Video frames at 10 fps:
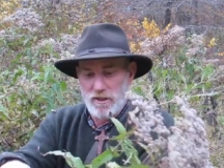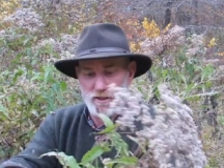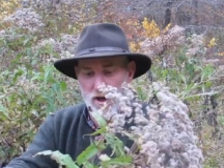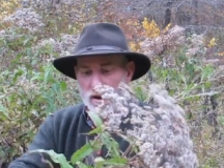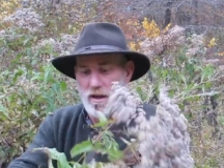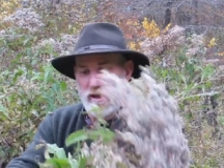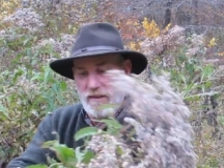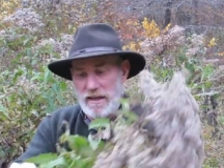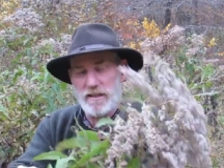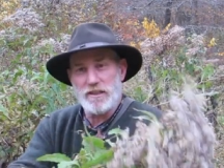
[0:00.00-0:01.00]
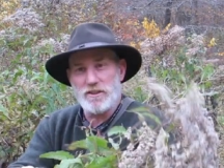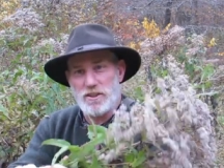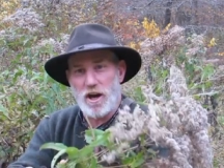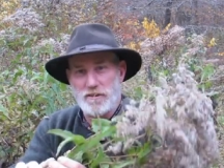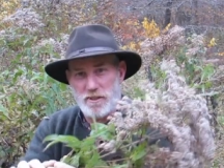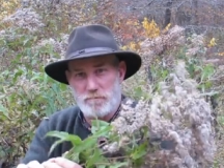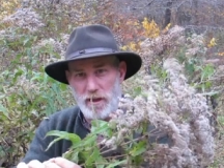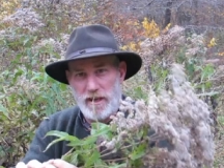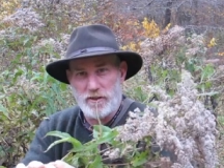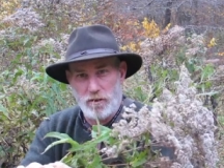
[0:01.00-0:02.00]
So the Indians taught this
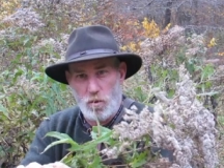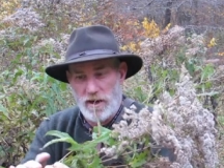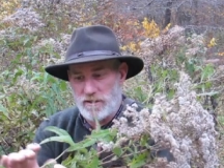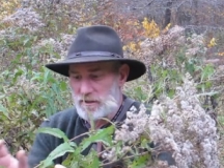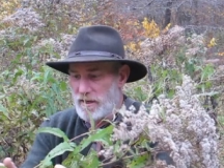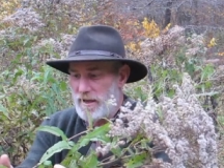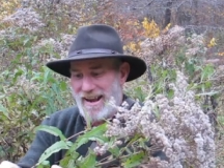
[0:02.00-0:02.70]
plant to the whites,